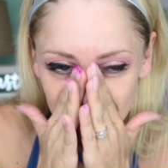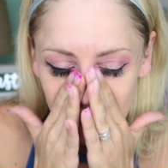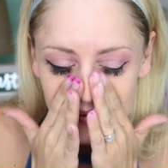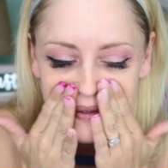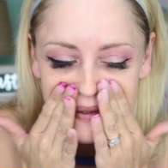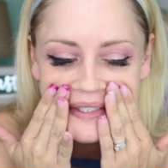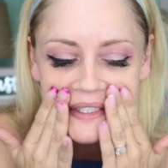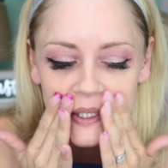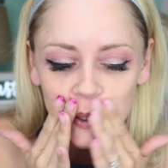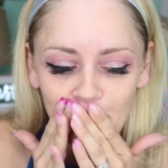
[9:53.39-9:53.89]
Don't
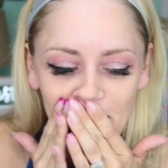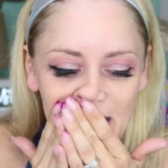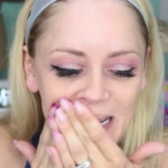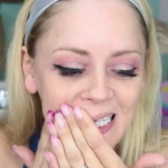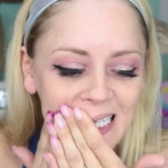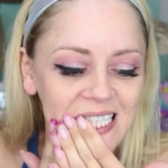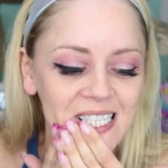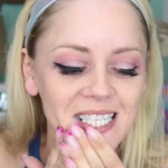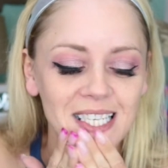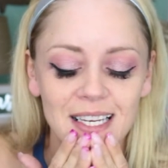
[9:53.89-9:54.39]
listen to me.
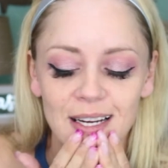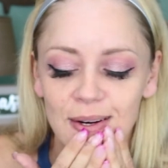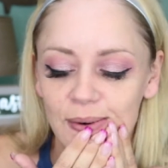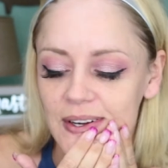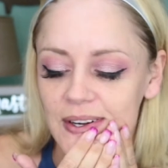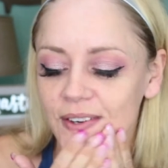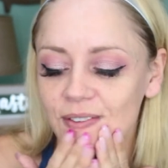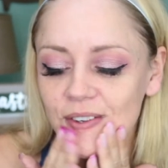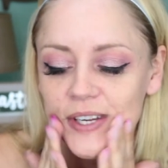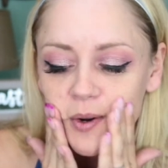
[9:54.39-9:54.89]
Just do
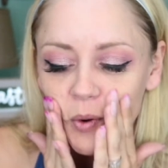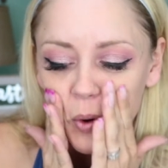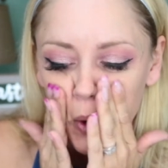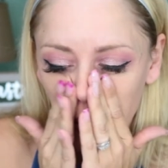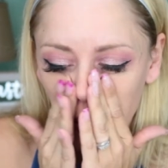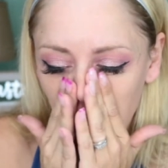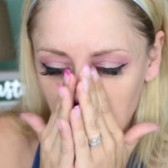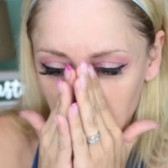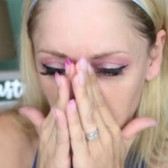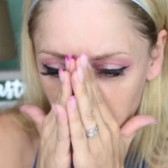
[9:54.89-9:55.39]
whatever you
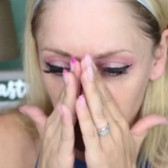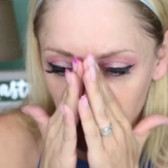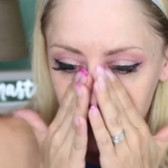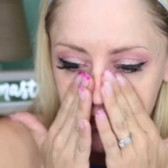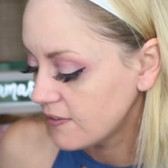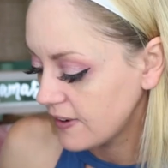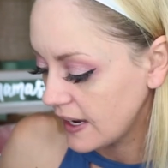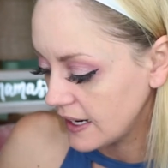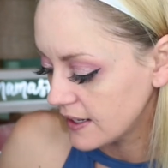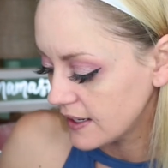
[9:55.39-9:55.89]
want.
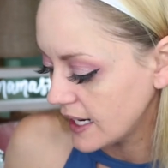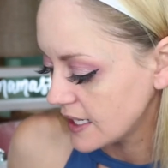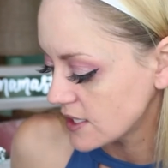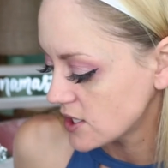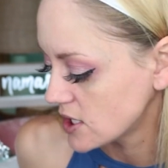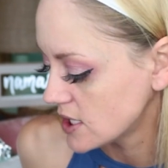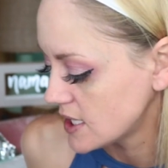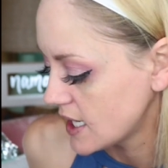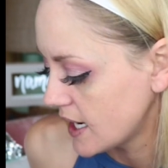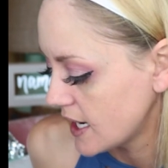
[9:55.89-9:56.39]

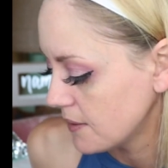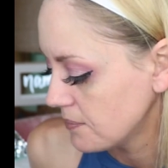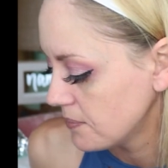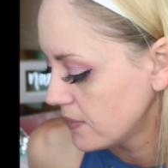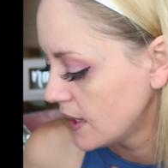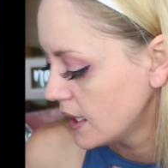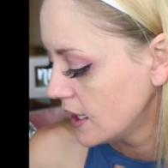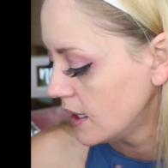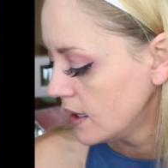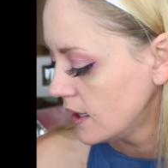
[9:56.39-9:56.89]
Foundation time
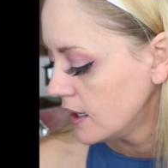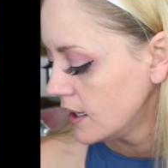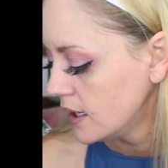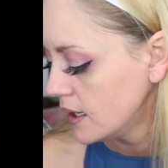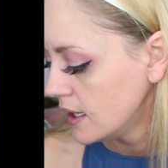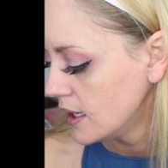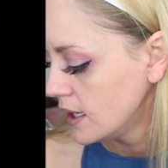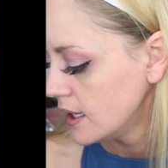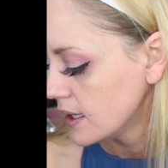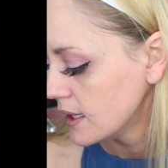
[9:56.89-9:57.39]

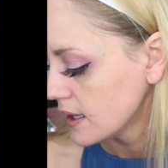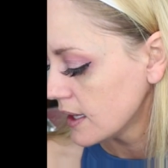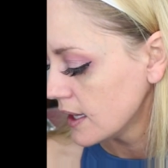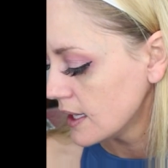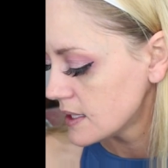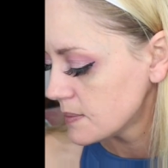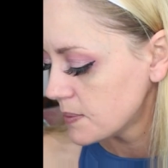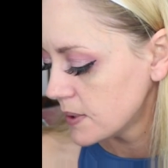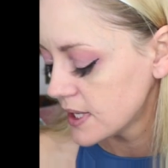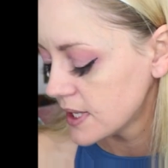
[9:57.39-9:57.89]

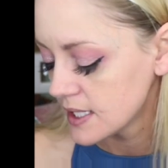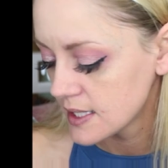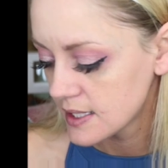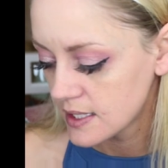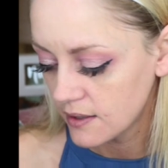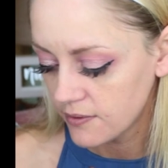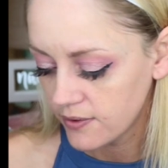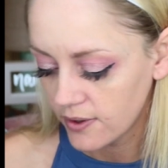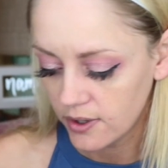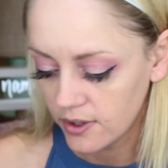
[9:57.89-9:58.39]
let's put this
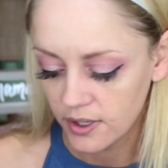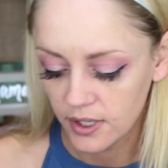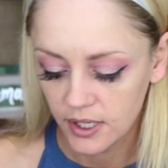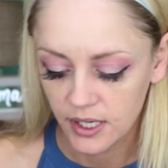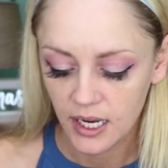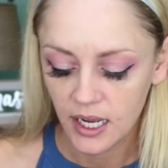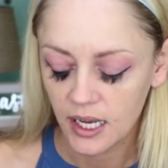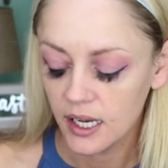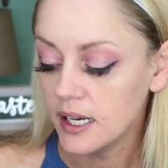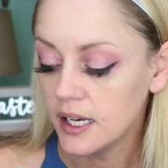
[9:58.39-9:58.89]
stuff
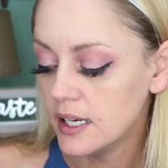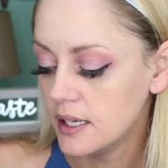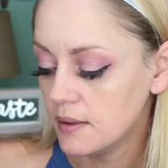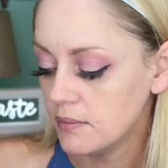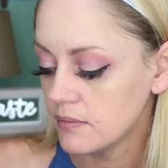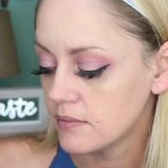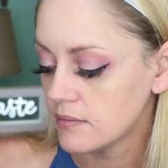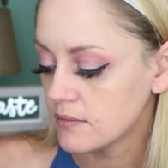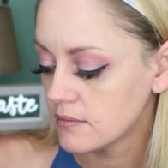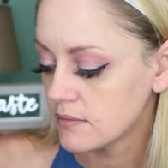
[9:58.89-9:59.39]
on.
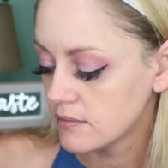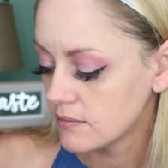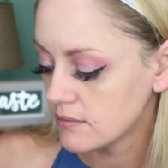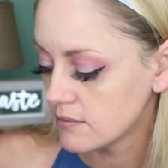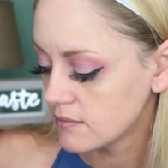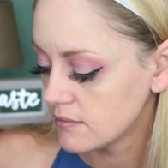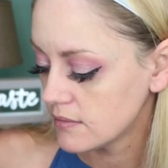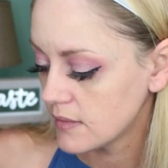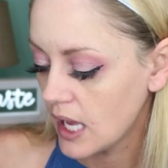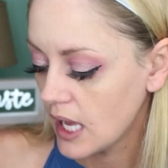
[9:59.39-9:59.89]
Um,
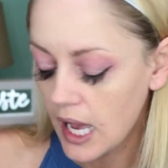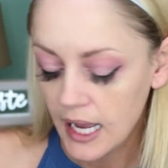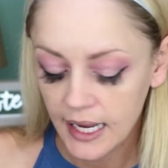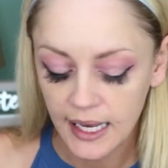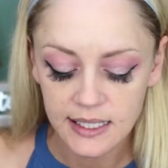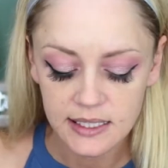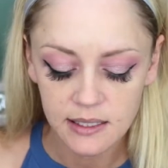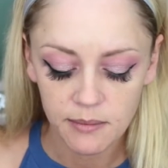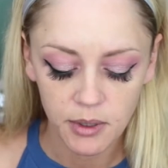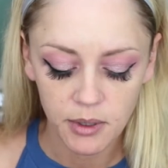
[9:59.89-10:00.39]
I
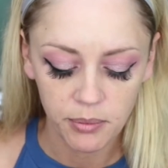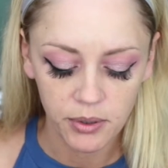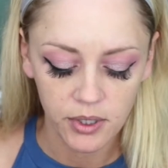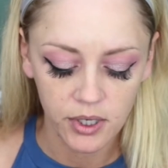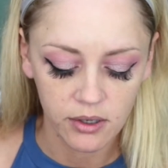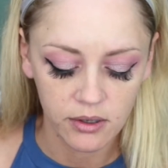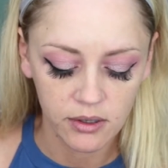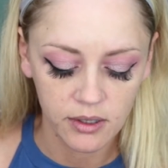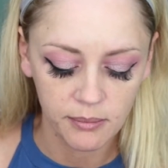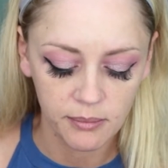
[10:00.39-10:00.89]
guess I'm going to put
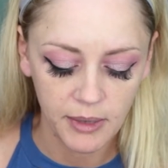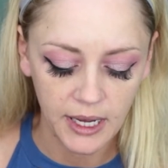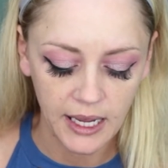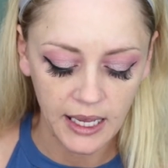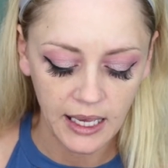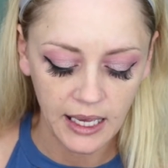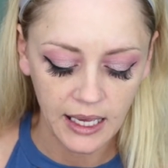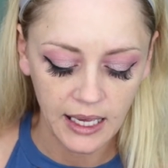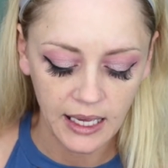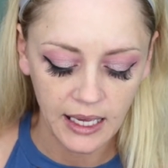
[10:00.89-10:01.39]
it on my
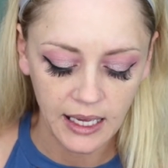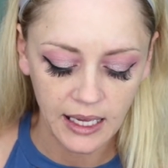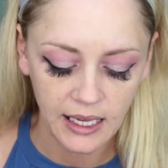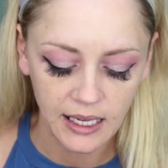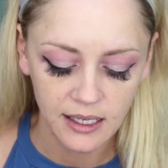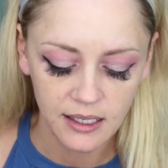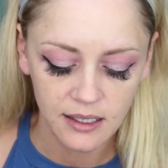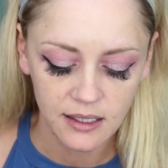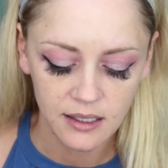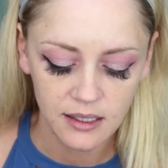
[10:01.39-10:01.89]

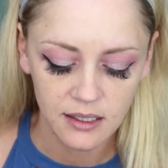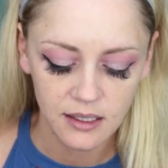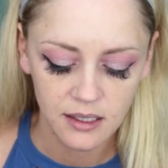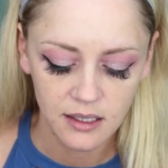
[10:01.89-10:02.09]
hand.